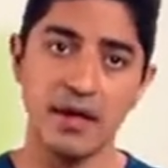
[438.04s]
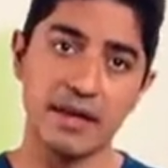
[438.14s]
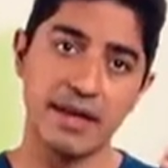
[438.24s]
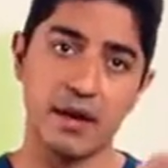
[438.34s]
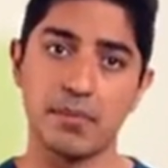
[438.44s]

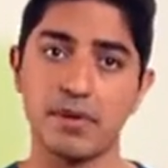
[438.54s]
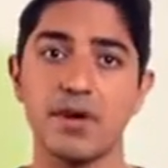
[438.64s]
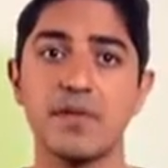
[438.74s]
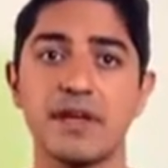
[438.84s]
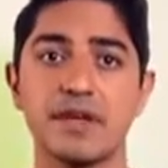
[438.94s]
Now,
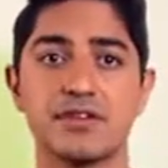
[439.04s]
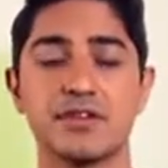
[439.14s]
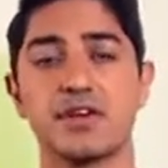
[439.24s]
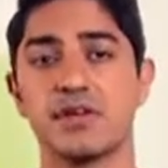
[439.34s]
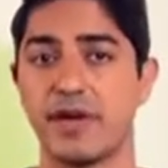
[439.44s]
below the
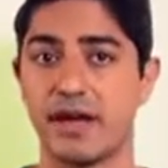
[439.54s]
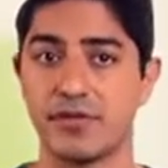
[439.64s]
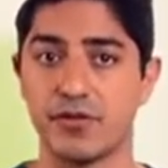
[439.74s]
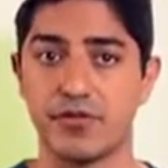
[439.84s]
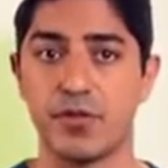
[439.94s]
intern, we have
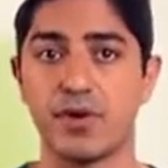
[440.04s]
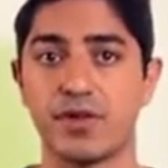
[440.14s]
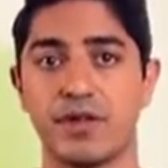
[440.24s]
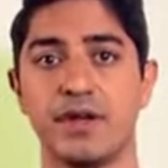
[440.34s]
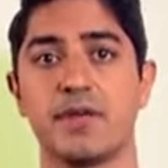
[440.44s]
the
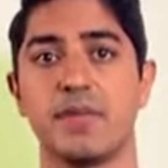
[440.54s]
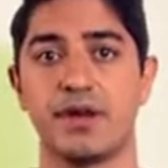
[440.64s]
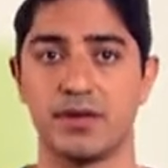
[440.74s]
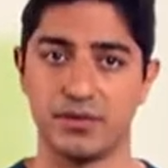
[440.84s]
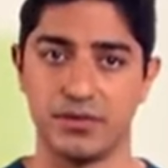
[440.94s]
fourth year
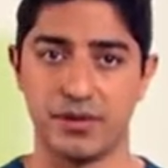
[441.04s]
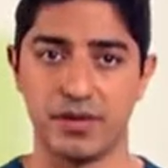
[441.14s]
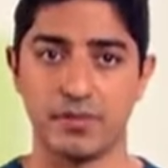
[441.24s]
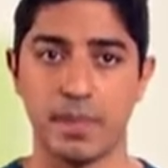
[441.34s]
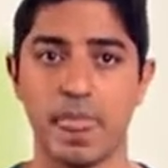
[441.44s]
medical
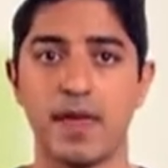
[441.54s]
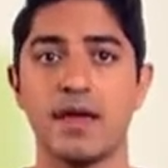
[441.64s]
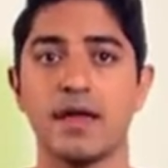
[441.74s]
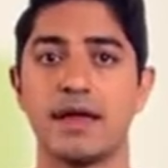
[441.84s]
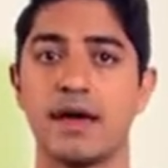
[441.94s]
student.
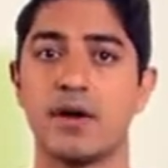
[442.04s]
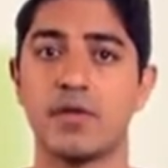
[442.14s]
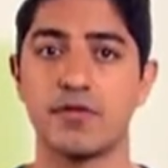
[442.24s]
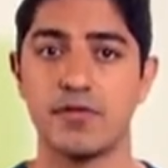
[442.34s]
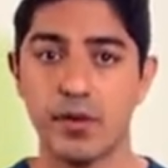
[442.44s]
Now,
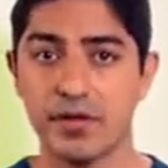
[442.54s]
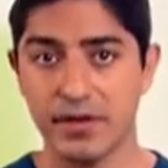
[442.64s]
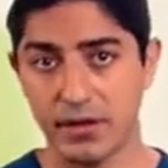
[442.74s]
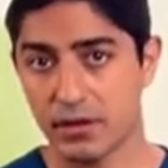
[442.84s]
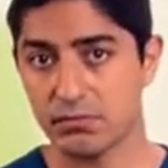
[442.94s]
the fourth
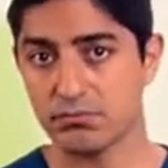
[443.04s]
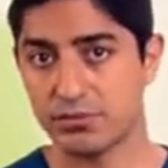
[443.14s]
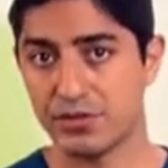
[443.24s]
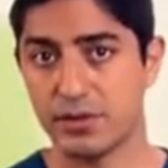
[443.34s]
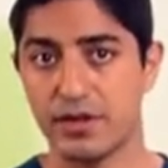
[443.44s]
year
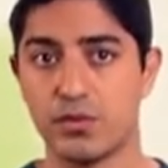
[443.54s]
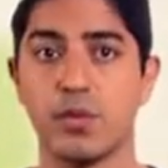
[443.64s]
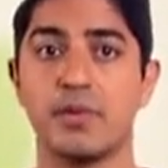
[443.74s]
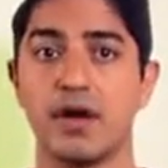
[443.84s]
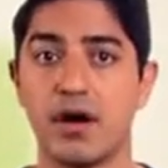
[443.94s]
student will
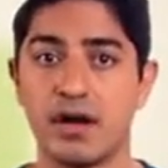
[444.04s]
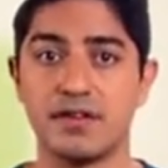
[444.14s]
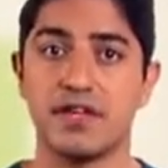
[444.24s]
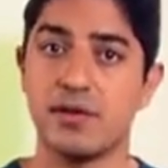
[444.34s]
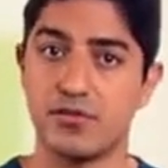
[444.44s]
be on a
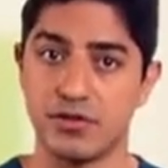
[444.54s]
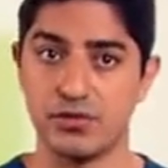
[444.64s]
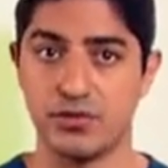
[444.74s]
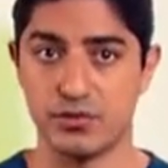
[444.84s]
team for two